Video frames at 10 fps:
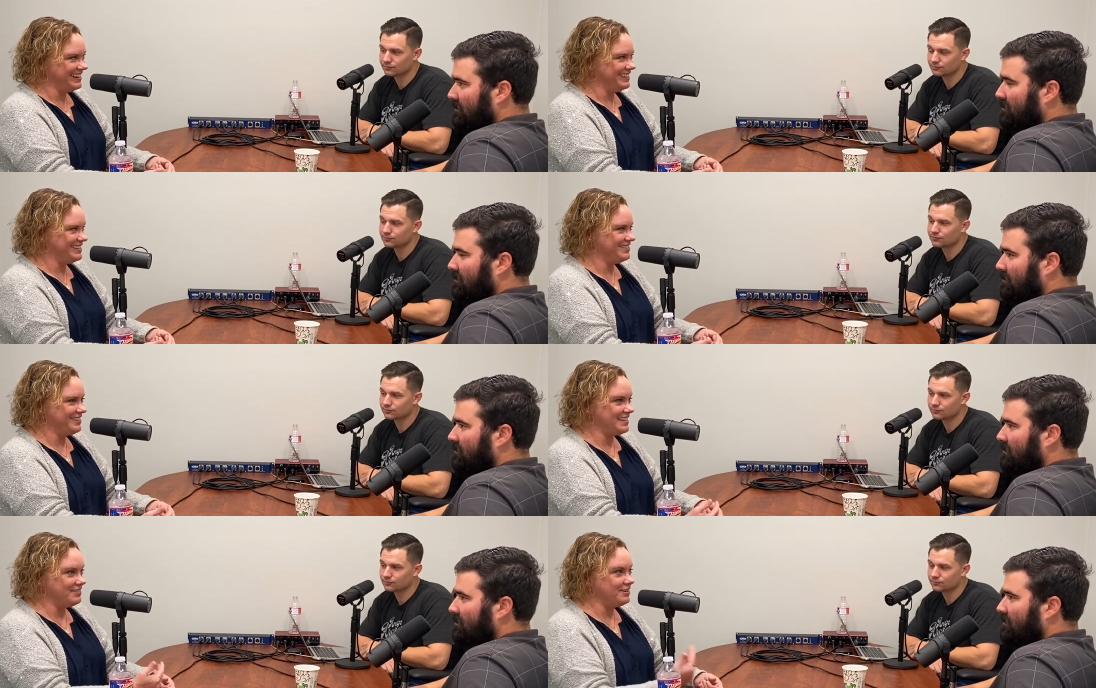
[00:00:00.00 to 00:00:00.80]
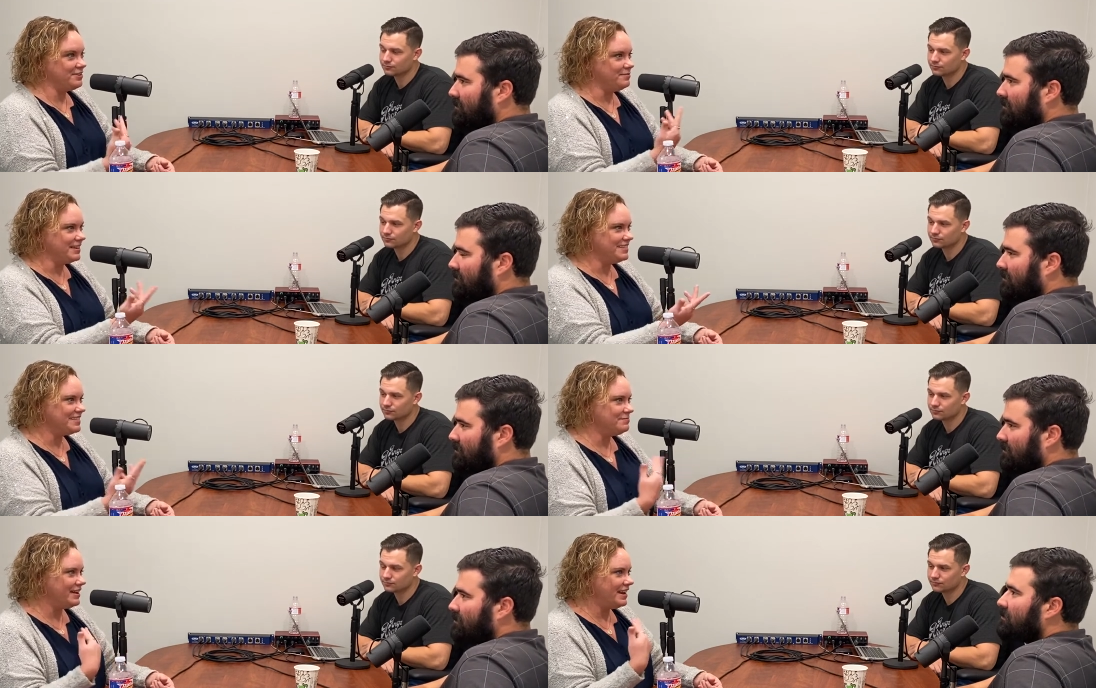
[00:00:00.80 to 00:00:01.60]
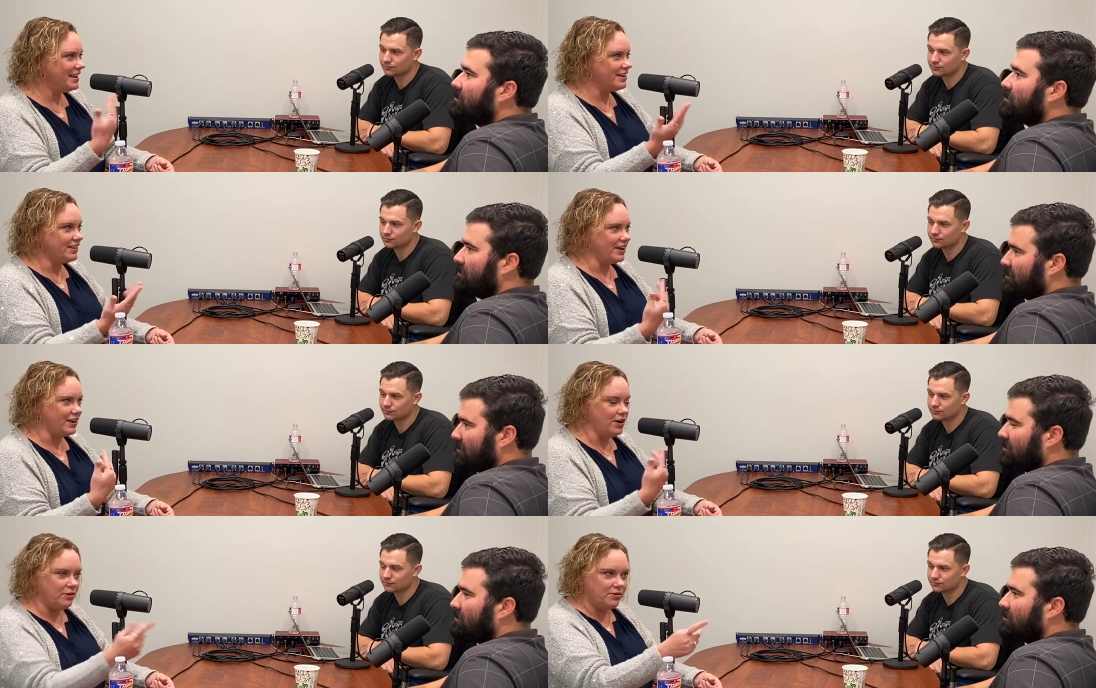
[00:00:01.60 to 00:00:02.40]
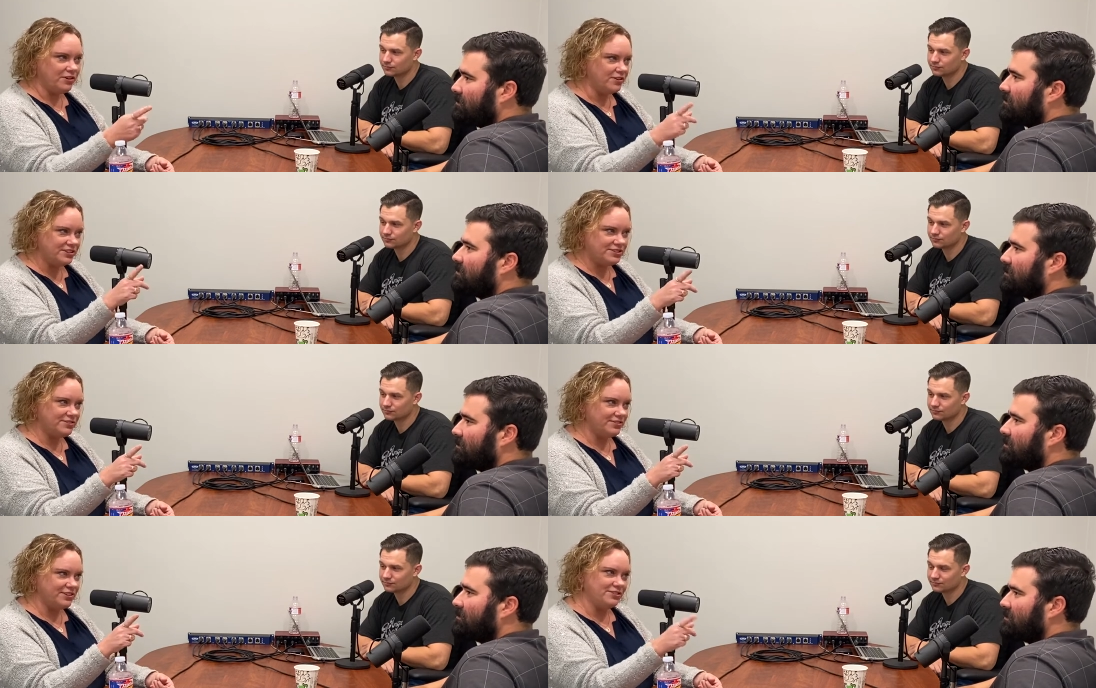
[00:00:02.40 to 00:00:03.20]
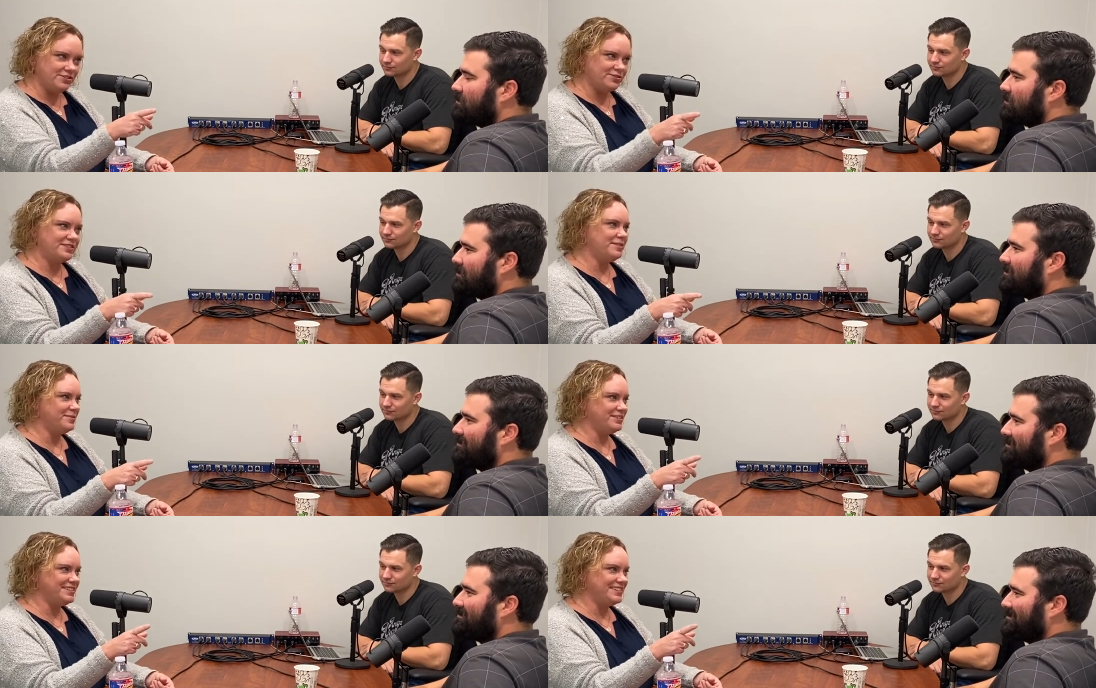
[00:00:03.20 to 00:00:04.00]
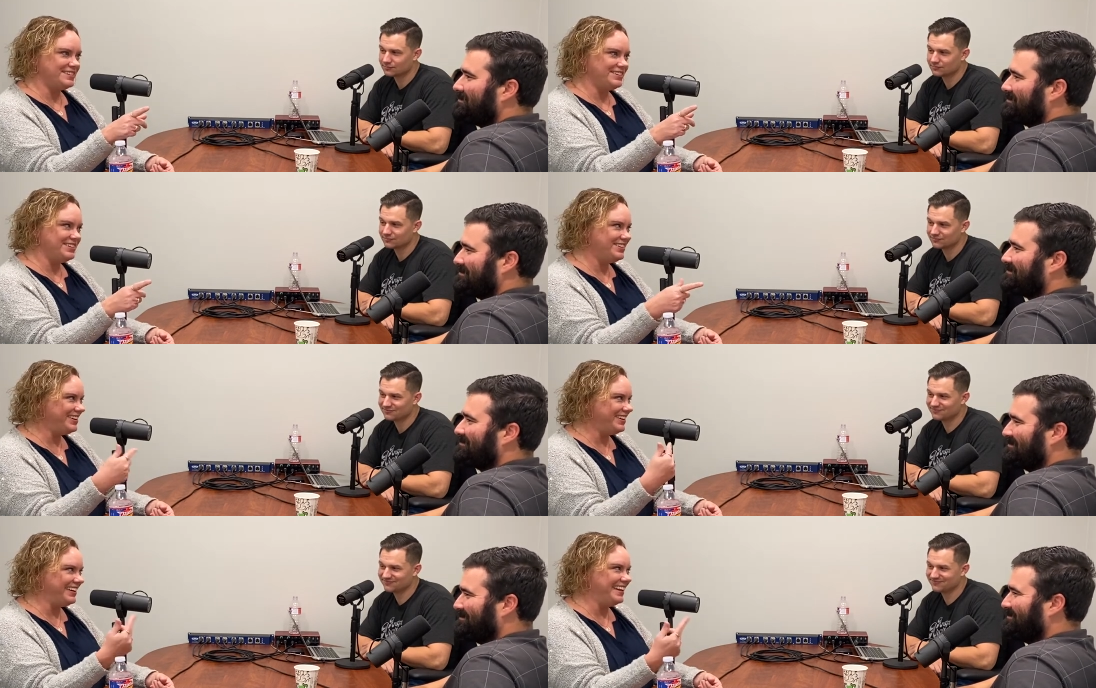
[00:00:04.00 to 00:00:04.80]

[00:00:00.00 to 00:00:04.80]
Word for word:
Speaker 1: And so it's like when you meet somebody and you're like, oh, you're a you're a short sale person too. You know,